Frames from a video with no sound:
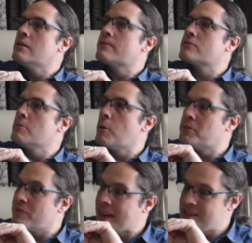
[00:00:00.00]
from
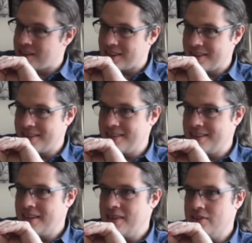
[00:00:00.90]

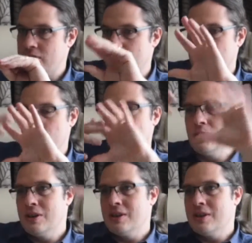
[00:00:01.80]
observations to